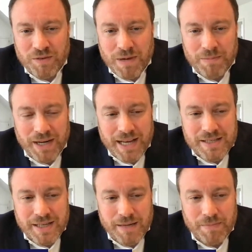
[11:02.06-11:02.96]
to remember
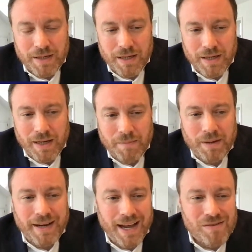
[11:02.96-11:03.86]
Netscape,
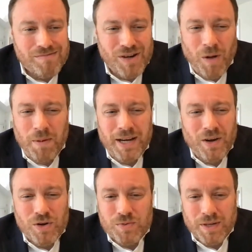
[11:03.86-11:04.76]
but now nobody
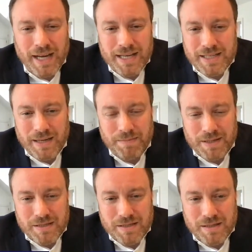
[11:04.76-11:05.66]
knows what Netscape
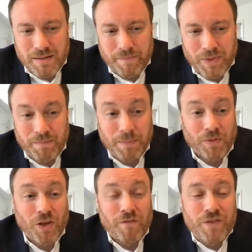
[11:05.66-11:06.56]
is. People
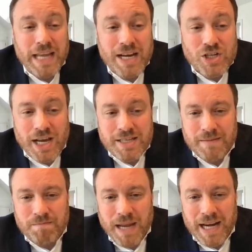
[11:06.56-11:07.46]
thought VHS
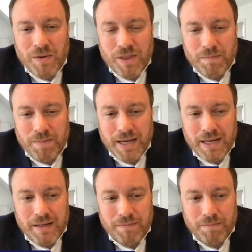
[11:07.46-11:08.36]
and beta were the
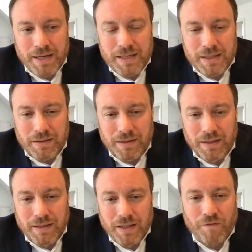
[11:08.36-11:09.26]
big deal.
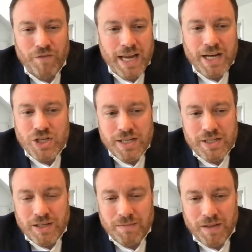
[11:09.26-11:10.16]
You know, VHS
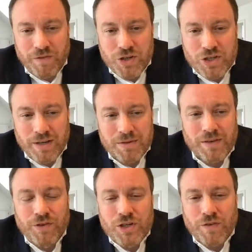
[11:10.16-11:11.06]
is going to be the future. It was
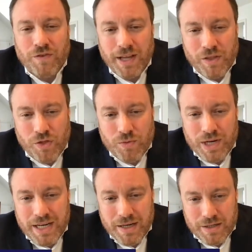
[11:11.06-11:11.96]
the future for like
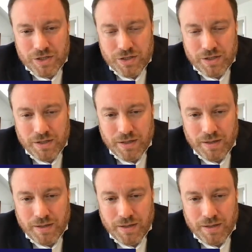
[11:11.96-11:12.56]
3 years.